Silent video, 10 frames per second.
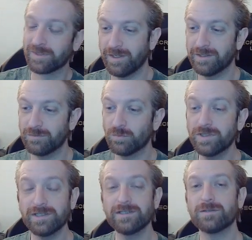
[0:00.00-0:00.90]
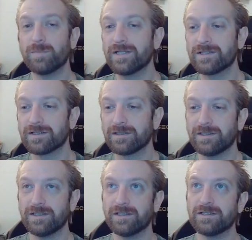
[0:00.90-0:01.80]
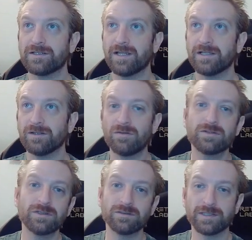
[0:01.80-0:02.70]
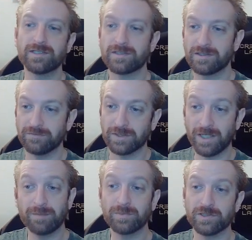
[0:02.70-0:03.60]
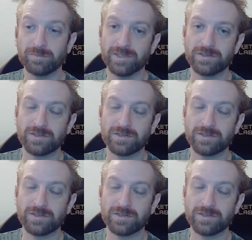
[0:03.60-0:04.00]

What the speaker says: And what it is basically is a longer list of accomplishments,